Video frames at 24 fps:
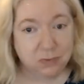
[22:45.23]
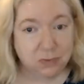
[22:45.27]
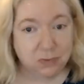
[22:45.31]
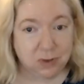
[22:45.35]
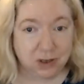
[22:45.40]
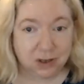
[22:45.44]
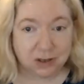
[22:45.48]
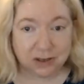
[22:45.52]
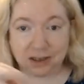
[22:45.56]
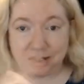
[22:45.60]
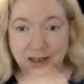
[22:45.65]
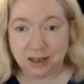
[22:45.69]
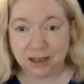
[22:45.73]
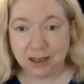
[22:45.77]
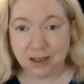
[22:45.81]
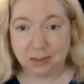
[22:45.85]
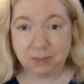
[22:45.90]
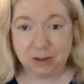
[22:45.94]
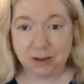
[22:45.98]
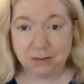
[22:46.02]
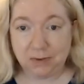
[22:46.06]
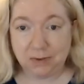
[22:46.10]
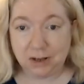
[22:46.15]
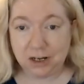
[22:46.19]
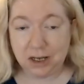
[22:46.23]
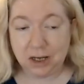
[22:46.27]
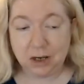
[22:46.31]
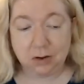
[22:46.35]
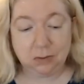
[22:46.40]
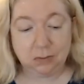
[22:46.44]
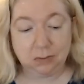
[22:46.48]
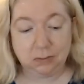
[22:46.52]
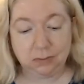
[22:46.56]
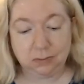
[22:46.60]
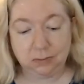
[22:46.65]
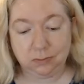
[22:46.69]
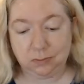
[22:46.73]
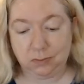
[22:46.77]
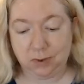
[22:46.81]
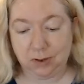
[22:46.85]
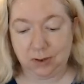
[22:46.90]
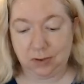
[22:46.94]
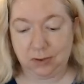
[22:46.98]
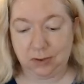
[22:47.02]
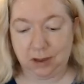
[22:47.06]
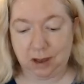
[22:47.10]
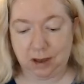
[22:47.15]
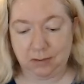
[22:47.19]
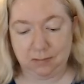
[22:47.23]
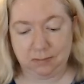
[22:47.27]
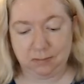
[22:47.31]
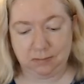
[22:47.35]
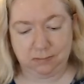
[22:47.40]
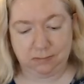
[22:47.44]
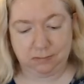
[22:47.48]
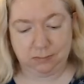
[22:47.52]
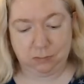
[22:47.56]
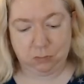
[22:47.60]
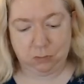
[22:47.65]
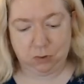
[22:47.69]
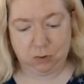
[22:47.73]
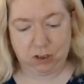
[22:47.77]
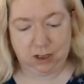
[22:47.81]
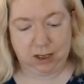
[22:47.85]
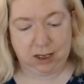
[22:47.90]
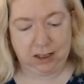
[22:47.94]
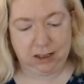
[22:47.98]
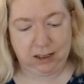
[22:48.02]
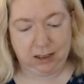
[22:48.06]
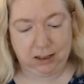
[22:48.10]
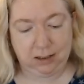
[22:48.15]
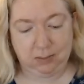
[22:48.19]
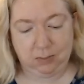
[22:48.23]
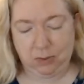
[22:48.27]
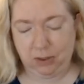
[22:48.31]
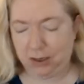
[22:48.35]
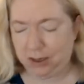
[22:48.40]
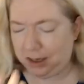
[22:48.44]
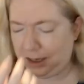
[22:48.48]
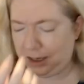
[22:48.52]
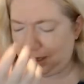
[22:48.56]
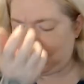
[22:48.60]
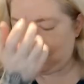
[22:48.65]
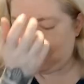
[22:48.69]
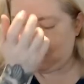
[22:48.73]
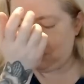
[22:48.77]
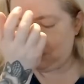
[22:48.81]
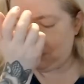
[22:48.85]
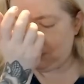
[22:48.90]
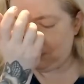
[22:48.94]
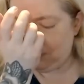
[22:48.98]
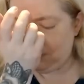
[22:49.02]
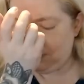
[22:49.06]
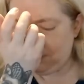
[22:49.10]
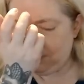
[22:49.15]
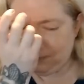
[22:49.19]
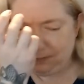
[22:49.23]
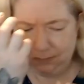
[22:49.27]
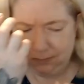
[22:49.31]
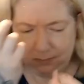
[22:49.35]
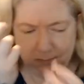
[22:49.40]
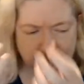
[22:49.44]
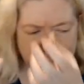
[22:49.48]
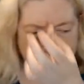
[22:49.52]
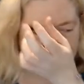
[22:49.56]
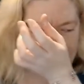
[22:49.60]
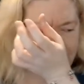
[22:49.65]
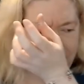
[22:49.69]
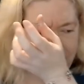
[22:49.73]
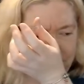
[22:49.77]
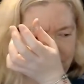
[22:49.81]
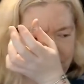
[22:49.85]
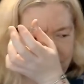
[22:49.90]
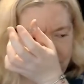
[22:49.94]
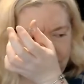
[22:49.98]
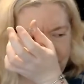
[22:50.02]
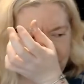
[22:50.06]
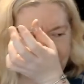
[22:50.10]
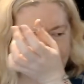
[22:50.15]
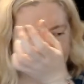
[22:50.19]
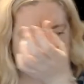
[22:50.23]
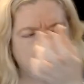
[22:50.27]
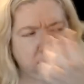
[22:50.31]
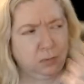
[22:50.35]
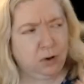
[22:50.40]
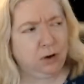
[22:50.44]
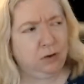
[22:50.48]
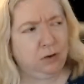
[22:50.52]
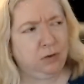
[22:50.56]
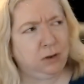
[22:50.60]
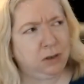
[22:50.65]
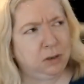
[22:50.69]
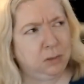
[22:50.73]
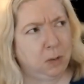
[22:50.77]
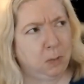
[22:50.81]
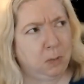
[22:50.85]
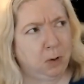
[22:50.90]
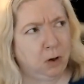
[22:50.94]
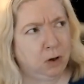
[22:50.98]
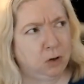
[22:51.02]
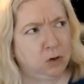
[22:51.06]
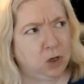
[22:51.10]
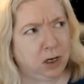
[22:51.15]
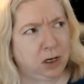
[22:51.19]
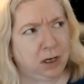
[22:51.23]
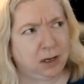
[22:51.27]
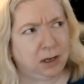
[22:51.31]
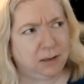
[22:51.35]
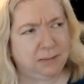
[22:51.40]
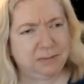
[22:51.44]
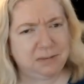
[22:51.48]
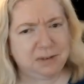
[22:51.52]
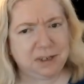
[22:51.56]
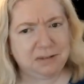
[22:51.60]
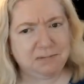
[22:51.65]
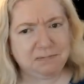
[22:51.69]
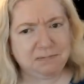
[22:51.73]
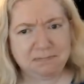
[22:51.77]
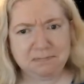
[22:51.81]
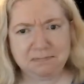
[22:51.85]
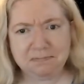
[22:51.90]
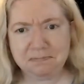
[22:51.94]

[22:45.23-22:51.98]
You'll see a clip in the video with what I ended up thinking of Perfect by Marc Jacobs.